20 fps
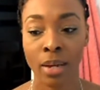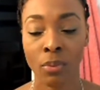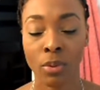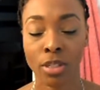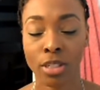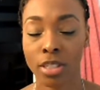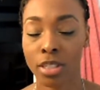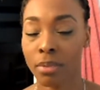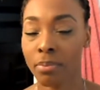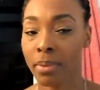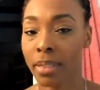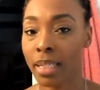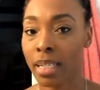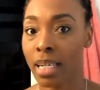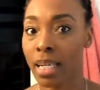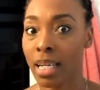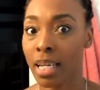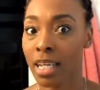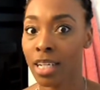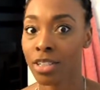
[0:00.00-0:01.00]
which should be
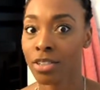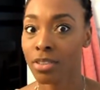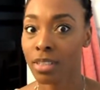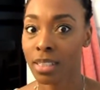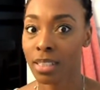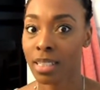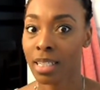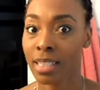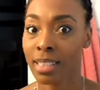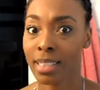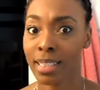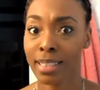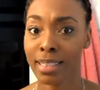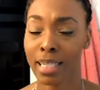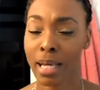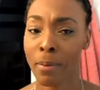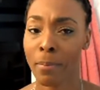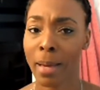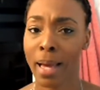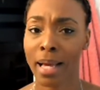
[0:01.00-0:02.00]
interesting since
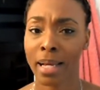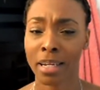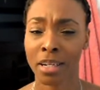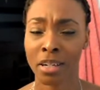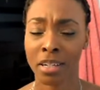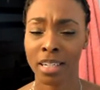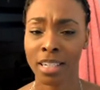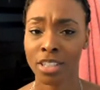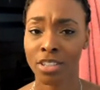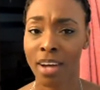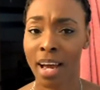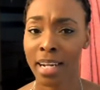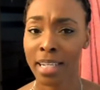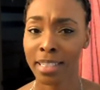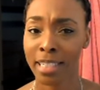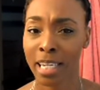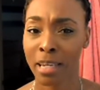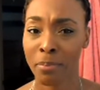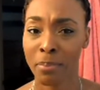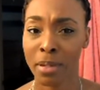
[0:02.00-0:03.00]
I'm going to try to
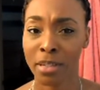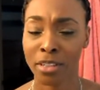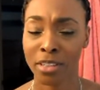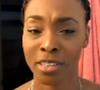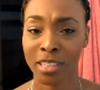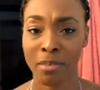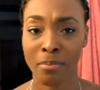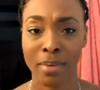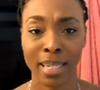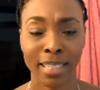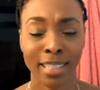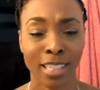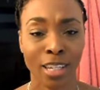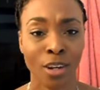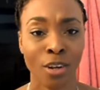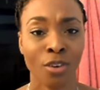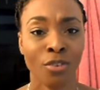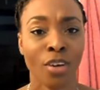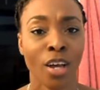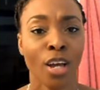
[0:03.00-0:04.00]
take pictures of
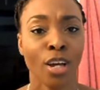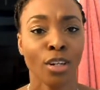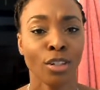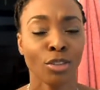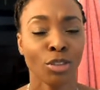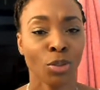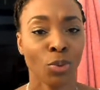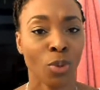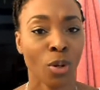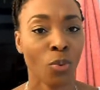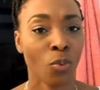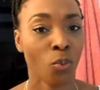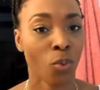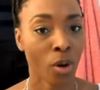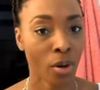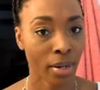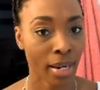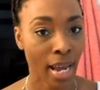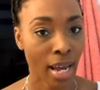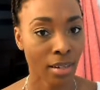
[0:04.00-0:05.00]
myself doing
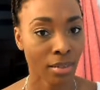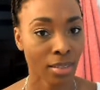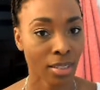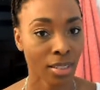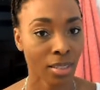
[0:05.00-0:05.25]
workouts.